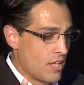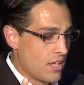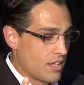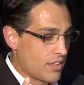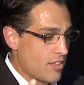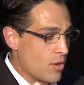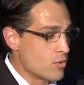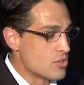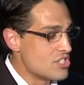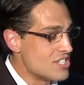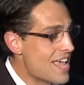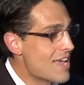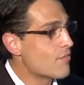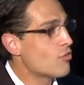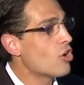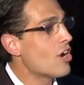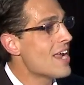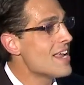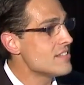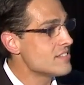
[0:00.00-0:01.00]
There was
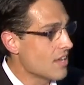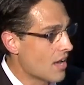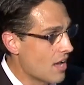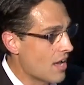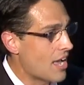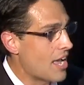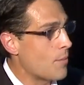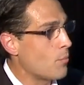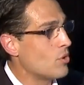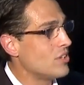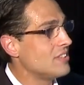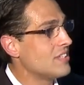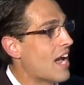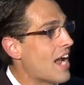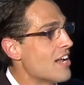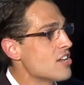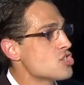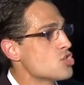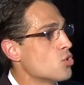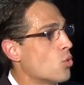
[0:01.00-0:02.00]
never a time when
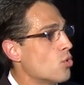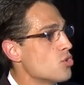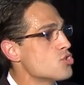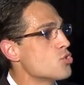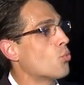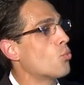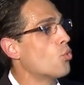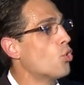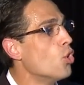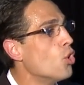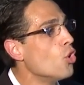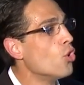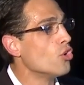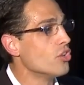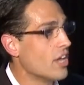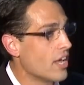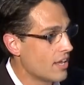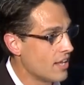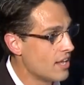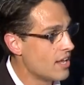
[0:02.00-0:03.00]
dinosaurs
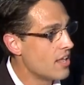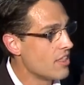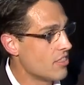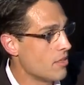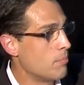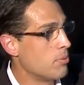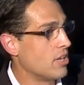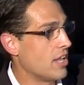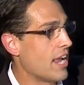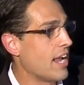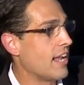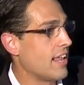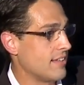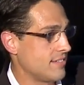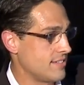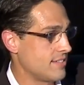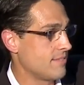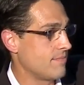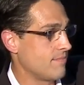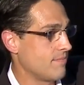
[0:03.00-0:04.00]
ruled the
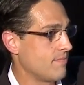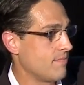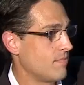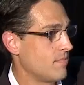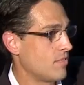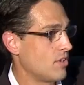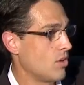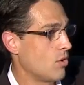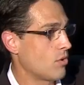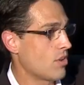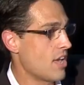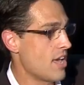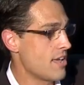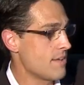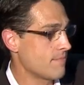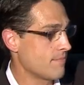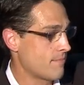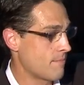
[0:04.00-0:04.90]
planet. Okay?